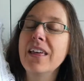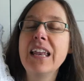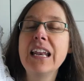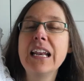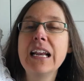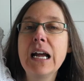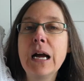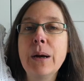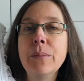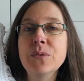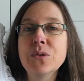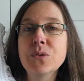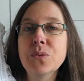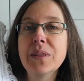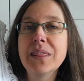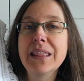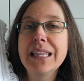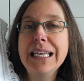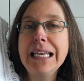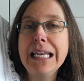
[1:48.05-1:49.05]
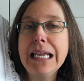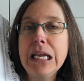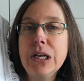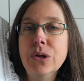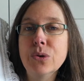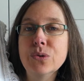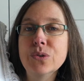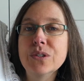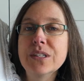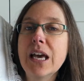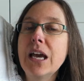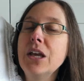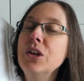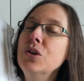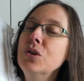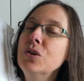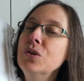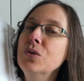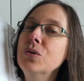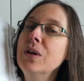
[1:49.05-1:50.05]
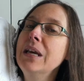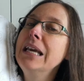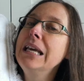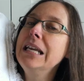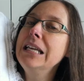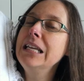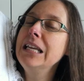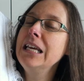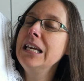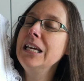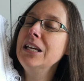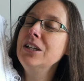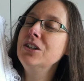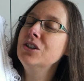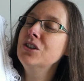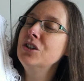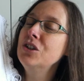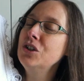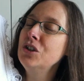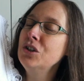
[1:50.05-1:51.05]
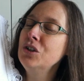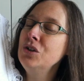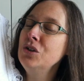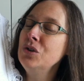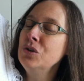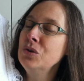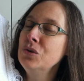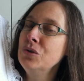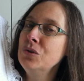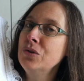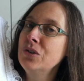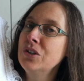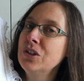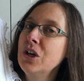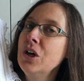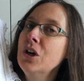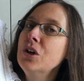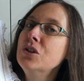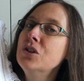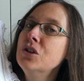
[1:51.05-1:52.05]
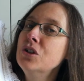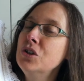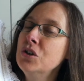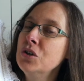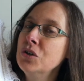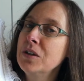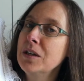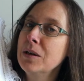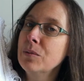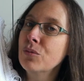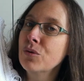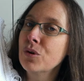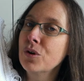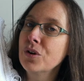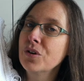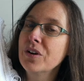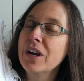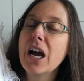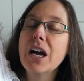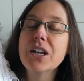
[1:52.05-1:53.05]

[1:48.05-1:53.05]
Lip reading: and it comes with the needles that you need to use to do the embroidery.